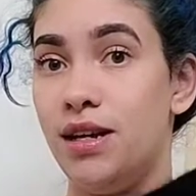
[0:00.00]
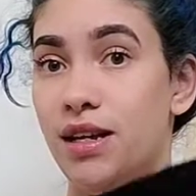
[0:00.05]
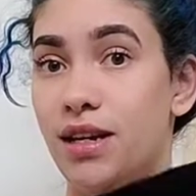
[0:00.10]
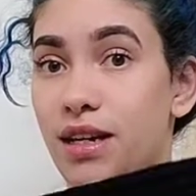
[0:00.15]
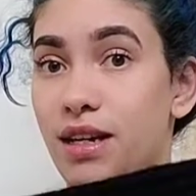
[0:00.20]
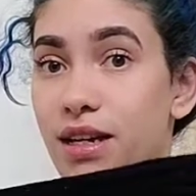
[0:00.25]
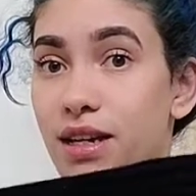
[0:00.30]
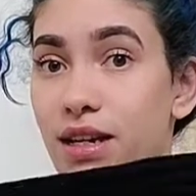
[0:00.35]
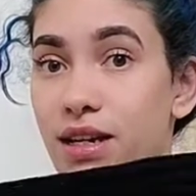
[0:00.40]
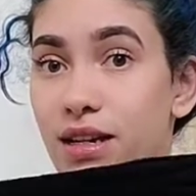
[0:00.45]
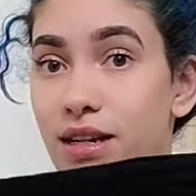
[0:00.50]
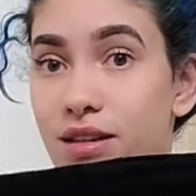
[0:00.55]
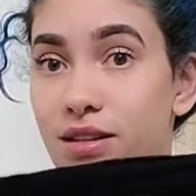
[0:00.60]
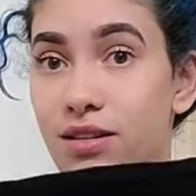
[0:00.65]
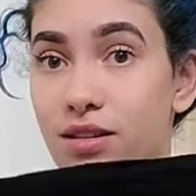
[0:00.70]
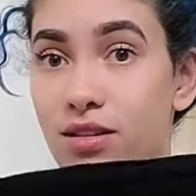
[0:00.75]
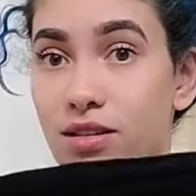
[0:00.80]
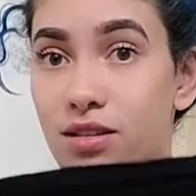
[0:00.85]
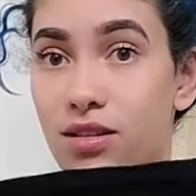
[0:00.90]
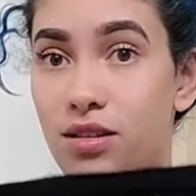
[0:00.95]
it
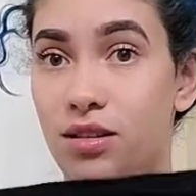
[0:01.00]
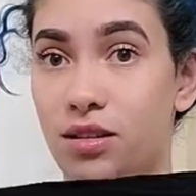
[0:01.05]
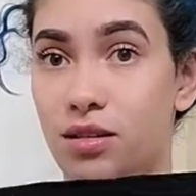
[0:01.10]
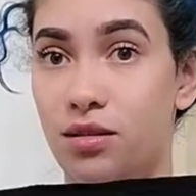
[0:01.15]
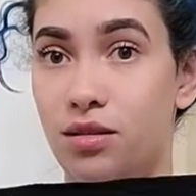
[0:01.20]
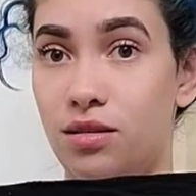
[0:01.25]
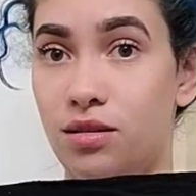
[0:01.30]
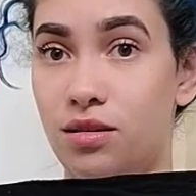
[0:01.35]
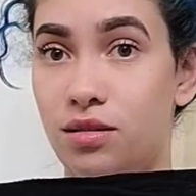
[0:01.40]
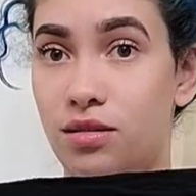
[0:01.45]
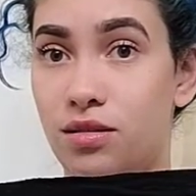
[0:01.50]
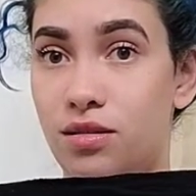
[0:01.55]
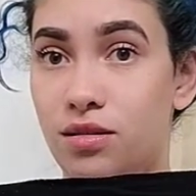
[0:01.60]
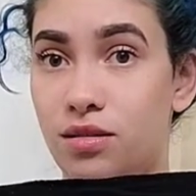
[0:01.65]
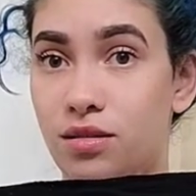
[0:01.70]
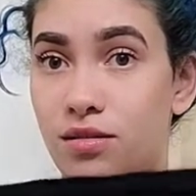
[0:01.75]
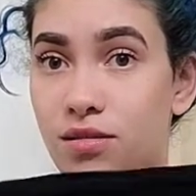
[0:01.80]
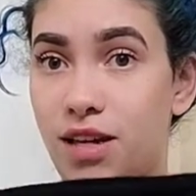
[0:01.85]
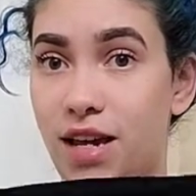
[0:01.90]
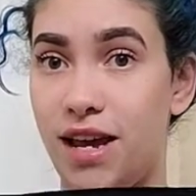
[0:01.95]
is
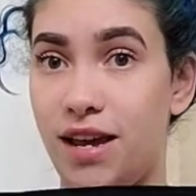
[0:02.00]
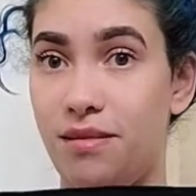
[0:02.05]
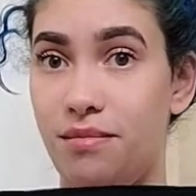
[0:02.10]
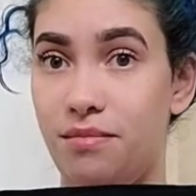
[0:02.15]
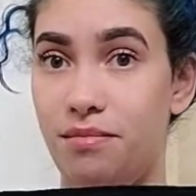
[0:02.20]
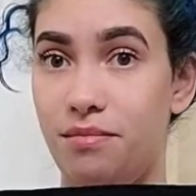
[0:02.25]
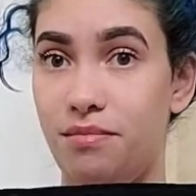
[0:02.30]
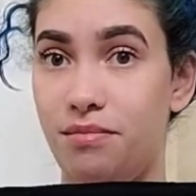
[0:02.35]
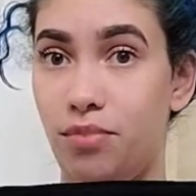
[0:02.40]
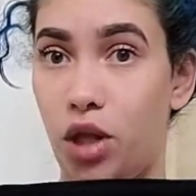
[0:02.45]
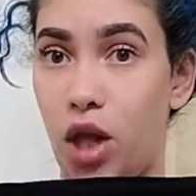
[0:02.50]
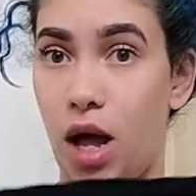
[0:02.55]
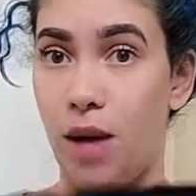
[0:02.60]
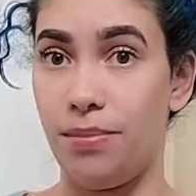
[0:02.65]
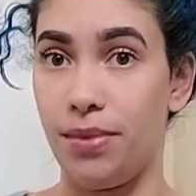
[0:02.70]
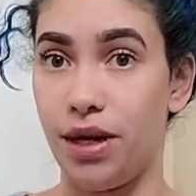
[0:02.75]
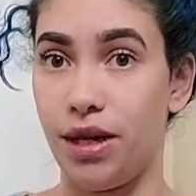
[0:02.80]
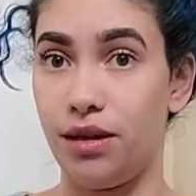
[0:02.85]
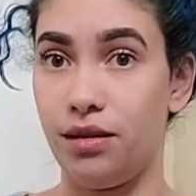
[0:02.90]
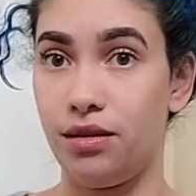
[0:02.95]
neck
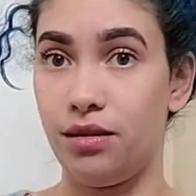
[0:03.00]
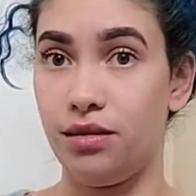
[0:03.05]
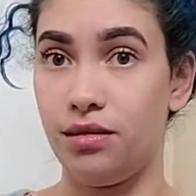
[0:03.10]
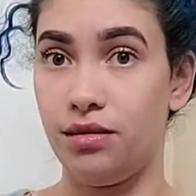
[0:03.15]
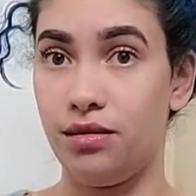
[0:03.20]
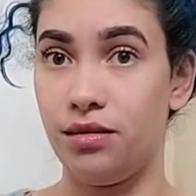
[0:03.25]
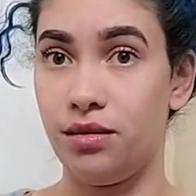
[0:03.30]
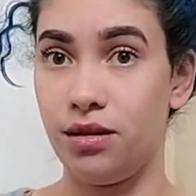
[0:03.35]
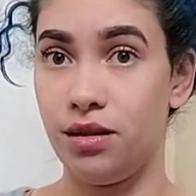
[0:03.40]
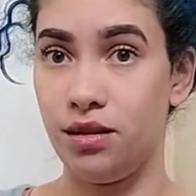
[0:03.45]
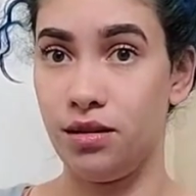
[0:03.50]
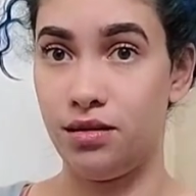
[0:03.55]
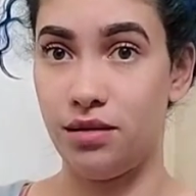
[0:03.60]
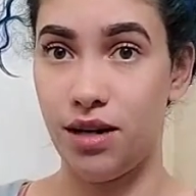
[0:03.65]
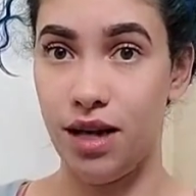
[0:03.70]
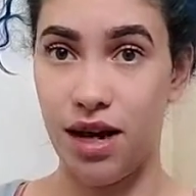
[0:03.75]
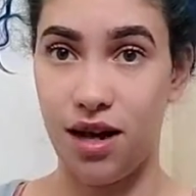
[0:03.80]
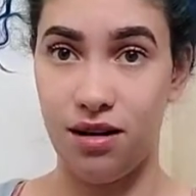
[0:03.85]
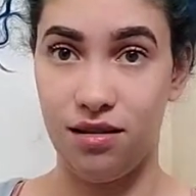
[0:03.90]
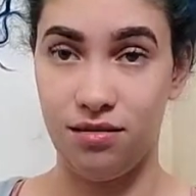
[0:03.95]
plopping.
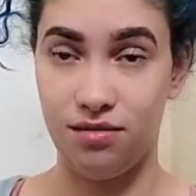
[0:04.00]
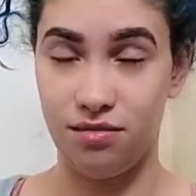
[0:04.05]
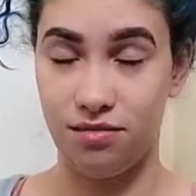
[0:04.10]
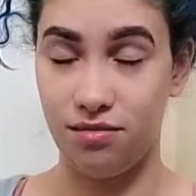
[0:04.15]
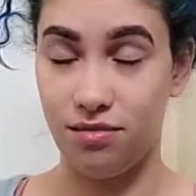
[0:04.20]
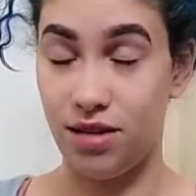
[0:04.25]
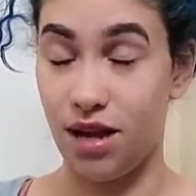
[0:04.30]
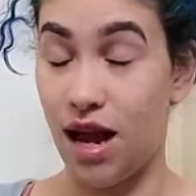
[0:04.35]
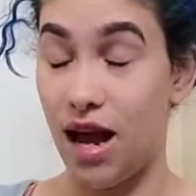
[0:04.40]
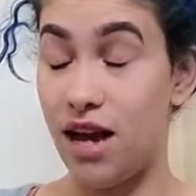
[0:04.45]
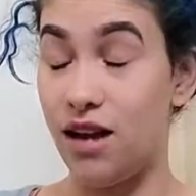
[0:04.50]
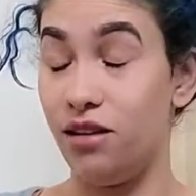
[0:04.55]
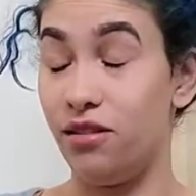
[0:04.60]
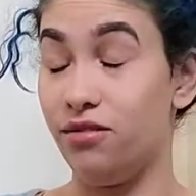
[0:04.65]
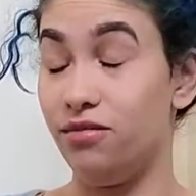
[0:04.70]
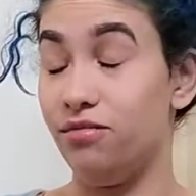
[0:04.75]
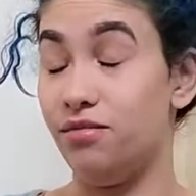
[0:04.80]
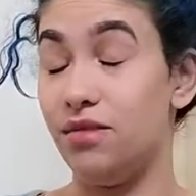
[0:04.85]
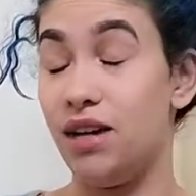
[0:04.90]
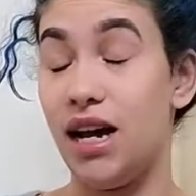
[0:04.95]
Now,
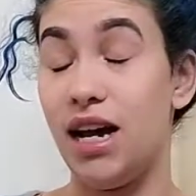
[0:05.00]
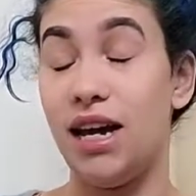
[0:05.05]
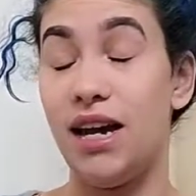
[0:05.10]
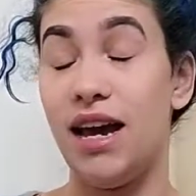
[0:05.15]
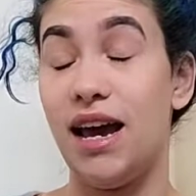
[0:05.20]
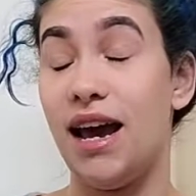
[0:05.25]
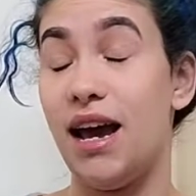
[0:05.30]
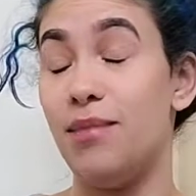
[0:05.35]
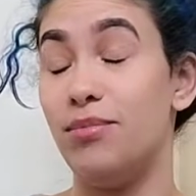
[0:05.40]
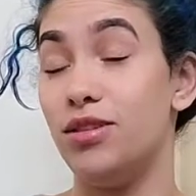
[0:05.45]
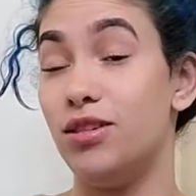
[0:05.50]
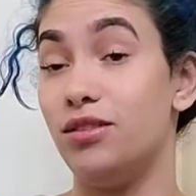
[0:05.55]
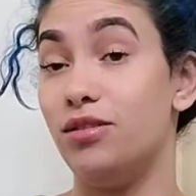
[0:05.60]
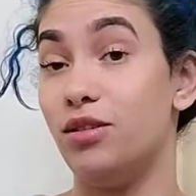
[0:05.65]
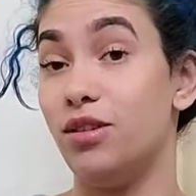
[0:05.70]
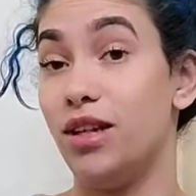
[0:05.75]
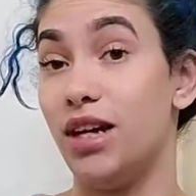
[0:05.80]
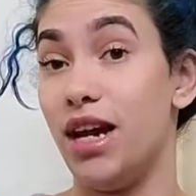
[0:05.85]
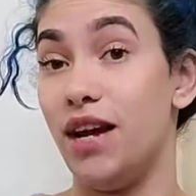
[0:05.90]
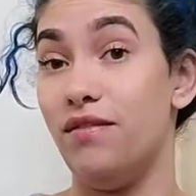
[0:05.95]
I
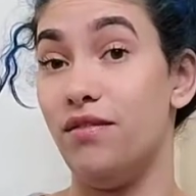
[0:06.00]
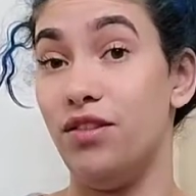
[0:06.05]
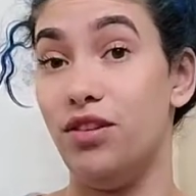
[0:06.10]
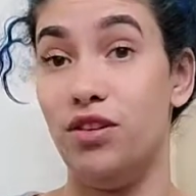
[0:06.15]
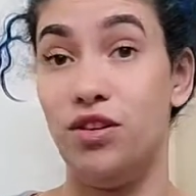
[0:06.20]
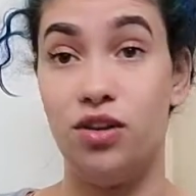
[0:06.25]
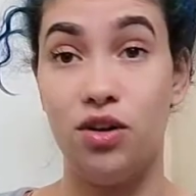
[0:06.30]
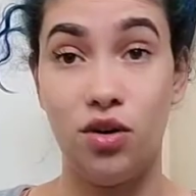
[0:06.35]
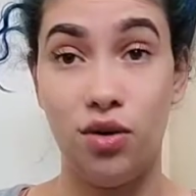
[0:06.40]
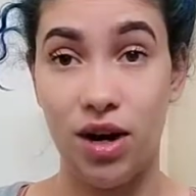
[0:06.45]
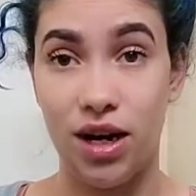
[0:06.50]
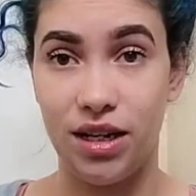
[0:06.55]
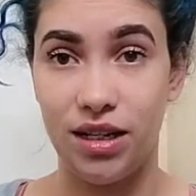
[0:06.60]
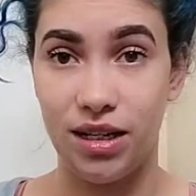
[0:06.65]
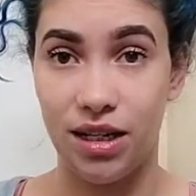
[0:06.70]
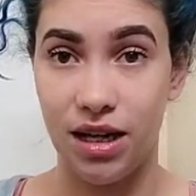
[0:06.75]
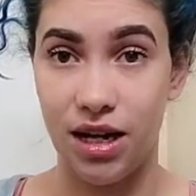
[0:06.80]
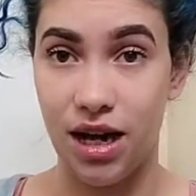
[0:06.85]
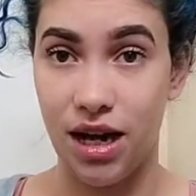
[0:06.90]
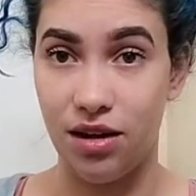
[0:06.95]
absolutely have no
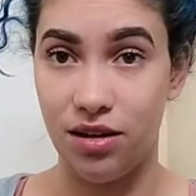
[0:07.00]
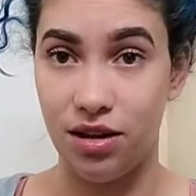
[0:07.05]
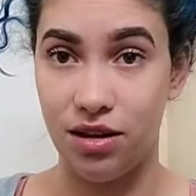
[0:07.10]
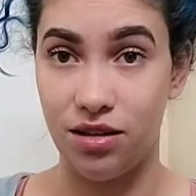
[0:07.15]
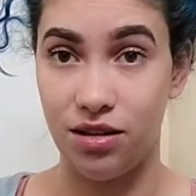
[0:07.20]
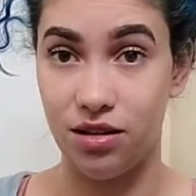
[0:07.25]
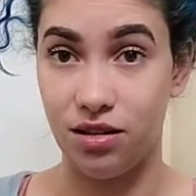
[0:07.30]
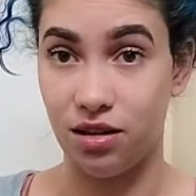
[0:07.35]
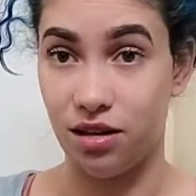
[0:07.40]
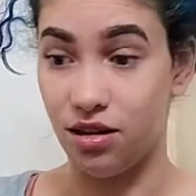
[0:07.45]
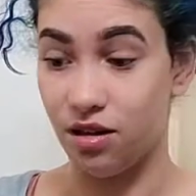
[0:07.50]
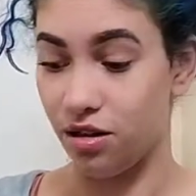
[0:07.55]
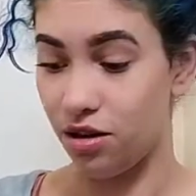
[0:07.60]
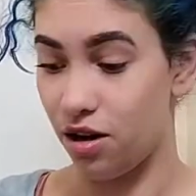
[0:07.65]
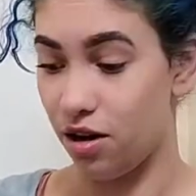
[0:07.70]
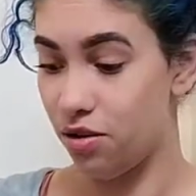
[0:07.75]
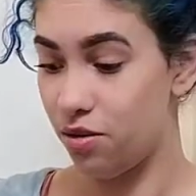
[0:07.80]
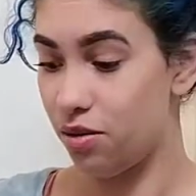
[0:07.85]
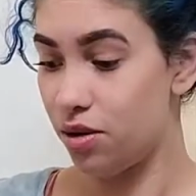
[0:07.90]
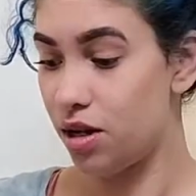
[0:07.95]
idea how this is gonna
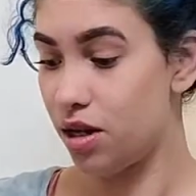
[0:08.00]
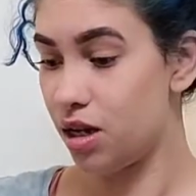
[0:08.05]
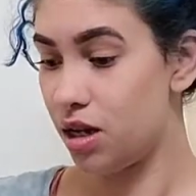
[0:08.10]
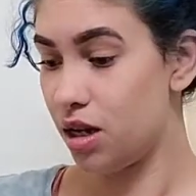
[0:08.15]
go.